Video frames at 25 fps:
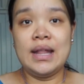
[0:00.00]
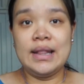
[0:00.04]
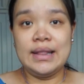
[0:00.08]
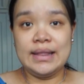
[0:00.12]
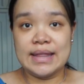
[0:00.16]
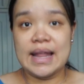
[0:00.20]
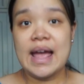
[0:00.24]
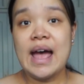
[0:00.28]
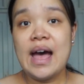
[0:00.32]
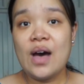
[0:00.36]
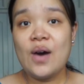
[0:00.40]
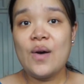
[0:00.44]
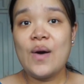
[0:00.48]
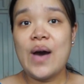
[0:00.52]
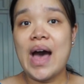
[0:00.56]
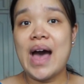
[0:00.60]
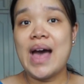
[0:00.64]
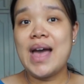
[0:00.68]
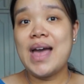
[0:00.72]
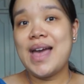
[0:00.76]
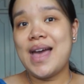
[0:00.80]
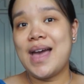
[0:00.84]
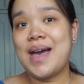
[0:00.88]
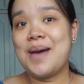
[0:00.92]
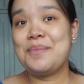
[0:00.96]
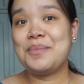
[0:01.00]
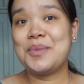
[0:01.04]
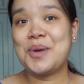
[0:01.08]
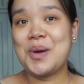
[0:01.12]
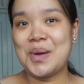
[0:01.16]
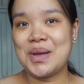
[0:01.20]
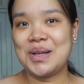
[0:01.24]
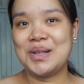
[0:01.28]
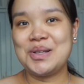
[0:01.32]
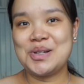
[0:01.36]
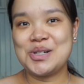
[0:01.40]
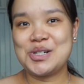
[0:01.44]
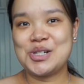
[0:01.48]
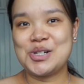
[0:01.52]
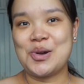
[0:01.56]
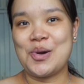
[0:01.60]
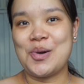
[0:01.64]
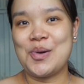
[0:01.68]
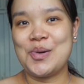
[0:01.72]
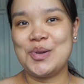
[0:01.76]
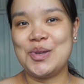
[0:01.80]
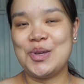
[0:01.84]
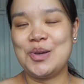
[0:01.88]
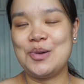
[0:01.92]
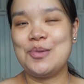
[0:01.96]
Now I am going to
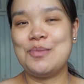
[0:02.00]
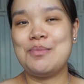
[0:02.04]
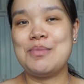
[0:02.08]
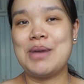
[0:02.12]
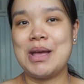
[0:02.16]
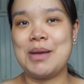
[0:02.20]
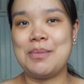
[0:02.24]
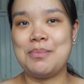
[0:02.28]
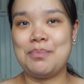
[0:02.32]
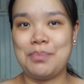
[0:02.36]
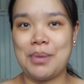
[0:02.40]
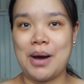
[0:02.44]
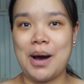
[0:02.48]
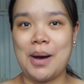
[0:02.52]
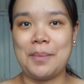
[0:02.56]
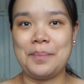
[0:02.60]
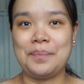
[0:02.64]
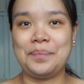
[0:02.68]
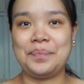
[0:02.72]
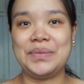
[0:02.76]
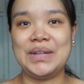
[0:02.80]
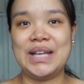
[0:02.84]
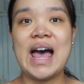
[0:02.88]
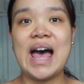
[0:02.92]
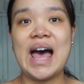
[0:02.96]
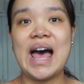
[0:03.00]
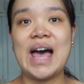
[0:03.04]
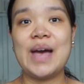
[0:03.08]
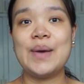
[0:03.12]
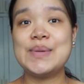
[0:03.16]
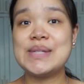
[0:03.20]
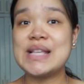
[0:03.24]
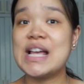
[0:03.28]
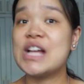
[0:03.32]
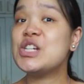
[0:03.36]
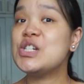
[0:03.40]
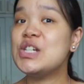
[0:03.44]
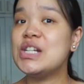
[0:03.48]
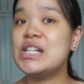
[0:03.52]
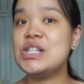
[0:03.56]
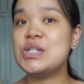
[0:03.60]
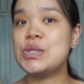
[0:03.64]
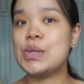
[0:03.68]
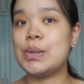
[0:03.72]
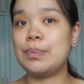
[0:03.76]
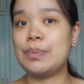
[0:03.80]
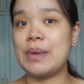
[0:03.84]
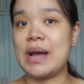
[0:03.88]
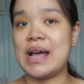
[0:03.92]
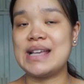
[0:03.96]
show you my bump. I was actually
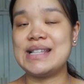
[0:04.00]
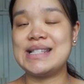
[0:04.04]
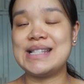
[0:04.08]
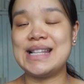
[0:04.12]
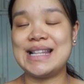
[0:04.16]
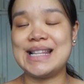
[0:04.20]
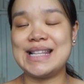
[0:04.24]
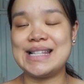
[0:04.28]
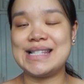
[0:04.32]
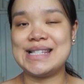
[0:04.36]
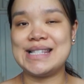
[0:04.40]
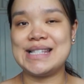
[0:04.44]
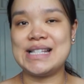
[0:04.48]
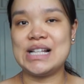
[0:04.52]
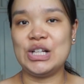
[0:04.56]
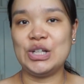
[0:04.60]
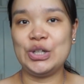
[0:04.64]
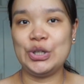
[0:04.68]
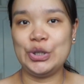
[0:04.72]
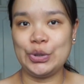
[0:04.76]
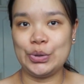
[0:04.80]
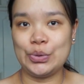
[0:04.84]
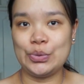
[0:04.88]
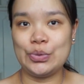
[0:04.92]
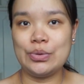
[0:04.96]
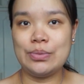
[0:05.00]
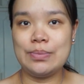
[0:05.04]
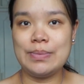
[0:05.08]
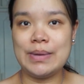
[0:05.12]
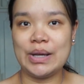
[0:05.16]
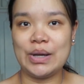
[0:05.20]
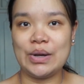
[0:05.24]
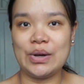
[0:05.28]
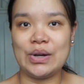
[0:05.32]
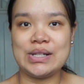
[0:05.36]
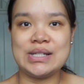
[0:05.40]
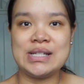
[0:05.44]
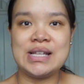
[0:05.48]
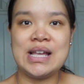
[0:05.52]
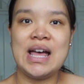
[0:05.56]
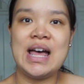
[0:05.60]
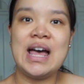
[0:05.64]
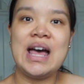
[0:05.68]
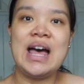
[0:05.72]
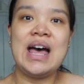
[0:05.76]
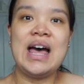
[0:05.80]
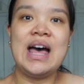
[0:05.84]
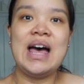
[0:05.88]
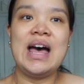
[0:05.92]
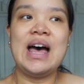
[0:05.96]
surprised that it still grew because
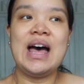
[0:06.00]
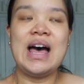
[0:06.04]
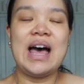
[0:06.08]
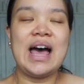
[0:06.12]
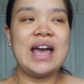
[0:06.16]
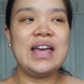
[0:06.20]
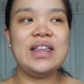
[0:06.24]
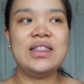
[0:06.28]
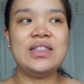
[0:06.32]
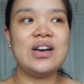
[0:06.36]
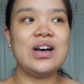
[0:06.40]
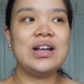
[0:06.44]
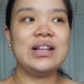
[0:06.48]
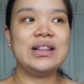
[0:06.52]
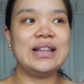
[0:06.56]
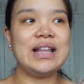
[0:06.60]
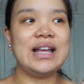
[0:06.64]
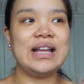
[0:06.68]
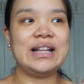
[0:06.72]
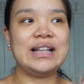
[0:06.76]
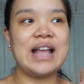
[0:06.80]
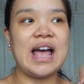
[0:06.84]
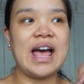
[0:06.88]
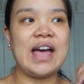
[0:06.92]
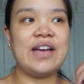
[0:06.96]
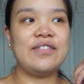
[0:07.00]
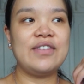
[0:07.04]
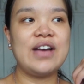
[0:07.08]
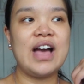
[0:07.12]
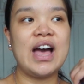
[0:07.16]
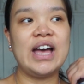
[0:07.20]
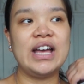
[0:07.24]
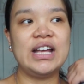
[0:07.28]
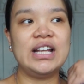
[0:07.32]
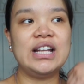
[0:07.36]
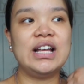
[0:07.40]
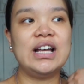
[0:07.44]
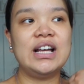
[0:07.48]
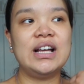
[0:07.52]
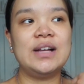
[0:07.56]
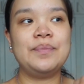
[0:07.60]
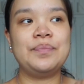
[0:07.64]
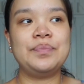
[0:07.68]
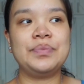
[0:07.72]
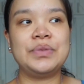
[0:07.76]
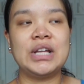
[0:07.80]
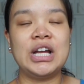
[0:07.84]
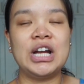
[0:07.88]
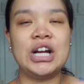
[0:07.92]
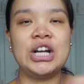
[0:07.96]
I thought that I've kind of
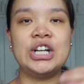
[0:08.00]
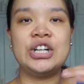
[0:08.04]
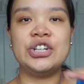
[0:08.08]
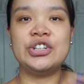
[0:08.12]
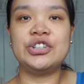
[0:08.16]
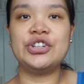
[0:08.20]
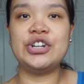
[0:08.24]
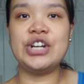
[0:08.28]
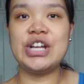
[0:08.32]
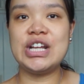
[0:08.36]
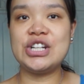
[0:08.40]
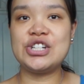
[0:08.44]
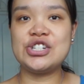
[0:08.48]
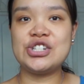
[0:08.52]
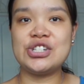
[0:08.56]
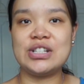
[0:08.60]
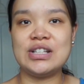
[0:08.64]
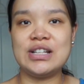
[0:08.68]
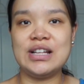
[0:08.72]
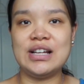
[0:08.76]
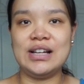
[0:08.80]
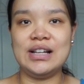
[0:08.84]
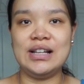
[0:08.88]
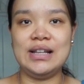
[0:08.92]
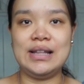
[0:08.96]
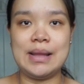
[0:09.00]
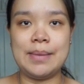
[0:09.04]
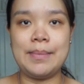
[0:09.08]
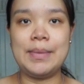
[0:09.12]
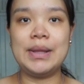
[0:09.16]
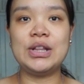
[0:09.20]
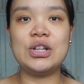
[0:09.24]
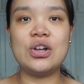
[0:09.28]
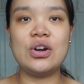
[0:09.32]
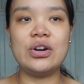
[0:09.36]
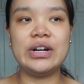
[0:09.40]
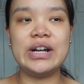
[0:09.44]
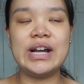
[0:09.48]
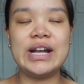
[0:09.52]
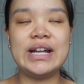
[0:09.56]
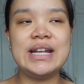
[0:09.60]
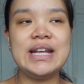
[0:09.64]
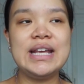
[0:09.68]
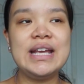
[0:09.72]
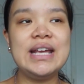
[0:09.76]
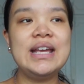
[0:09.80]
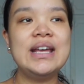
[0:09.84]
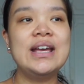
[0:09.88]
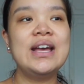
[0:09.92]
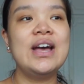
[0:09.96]
reached the limit
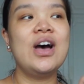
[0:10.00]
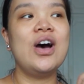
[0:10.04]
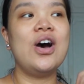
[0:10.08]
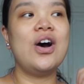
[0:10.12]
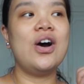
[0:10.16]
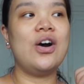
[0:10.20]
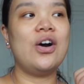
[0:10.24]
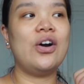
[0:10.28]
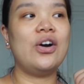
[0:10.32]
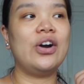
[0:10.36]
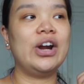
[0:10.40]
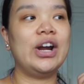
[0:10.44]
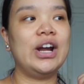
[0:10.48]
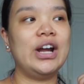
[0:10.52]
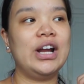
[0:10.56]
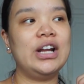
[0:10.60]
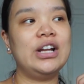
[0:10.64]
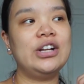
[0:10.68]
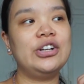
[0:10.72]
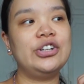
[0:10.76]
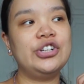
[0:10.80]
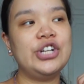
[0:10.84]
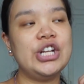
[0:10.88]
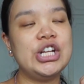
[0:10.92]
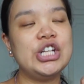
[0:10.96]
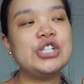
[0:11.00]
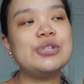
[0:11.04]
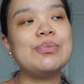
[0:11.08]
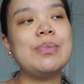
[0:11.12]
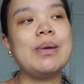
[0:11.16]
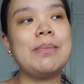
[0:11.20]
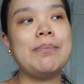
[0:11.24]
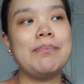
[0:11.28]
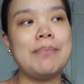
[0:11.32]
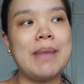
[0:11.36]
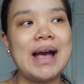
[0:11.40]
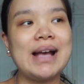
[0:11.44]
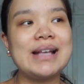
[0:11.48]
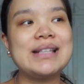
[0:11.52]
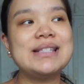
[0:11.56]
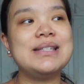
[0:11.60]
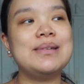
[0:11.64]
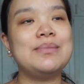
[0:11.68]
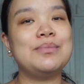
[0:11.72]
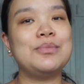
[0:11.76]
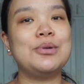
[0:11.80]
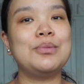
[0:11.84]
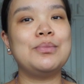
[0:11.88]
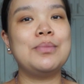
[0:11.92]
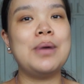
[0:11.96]
already, or reached my
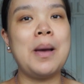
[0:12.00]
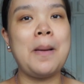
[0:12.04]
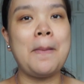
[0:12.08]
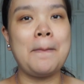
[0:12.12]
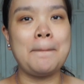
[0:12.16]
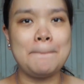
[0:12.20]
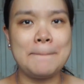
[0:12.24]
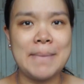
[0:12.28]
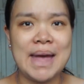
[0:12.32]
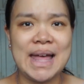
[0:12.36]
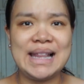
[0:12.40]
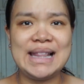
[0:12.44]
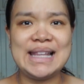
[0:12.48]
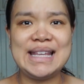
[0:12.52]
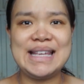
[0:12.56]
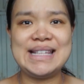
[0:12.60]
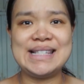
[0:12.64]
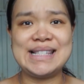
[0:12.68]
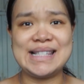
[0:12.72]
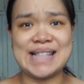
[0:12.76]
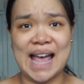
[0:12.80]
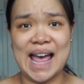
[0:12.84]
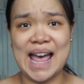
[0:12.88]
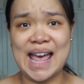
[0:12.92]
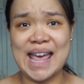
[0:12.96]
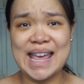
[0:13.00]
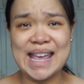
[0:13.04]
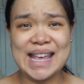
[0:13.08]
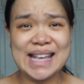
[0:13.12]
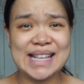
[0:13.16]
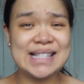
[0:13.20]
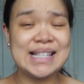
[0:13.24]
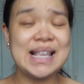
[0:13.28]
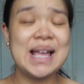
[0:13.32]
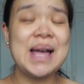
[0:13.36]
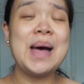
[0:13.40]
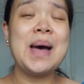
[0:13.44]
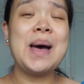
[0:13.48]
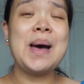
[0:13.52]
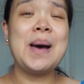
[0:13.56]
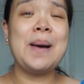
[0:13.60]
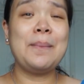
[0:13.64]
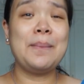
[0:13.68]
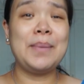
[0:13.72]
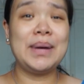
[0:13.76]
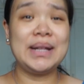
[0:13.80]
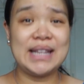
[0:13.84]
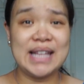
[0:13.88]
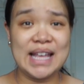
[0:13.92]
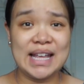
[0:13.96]
maximum belly size,
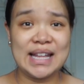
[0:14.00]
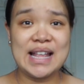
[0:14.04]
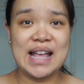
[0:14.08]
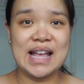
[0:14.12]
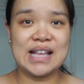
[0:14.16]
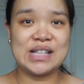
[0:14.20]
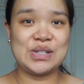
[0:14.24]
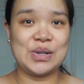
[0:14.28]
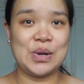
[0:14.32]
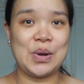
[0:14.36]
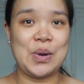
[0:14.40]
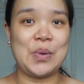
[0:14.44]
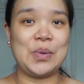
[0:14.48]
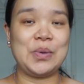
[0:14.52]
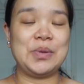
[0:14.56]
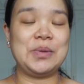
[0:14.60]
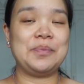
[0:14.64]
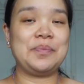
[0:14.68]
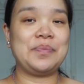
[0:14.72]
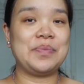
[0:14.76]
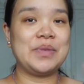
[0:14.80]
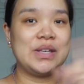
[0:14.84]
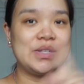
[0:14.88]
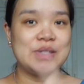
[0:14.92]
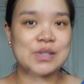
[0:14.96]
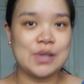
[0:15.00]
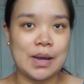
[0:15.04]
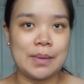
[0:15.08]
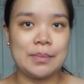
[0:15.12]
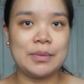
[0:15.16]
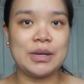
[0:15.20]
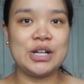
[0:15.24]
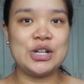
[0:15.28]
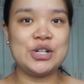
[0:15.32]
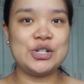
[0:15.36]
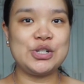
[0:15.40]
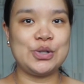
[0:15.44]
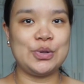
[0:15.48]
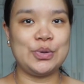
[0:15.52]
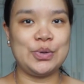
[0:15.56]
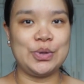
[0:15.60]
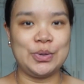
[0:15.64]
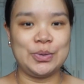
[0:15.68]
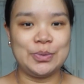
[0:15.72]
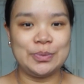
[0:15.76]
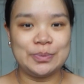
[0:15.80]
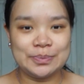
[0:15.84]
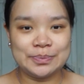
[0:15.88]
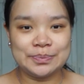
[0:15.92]
but it has grown. So I'm gonna show you.